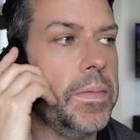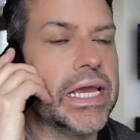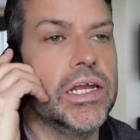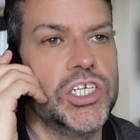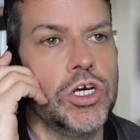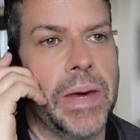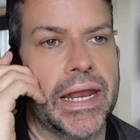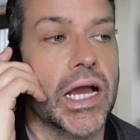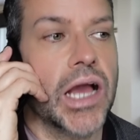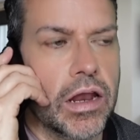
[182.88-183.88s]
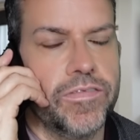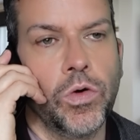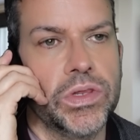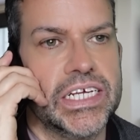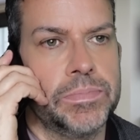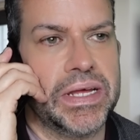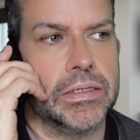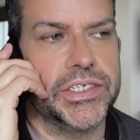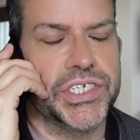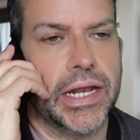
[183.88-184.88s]
am I going to do about it? I can't afford these
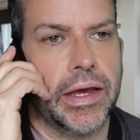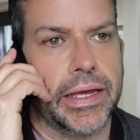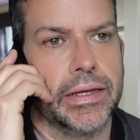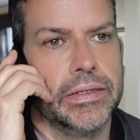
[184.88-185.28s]
bills, can I?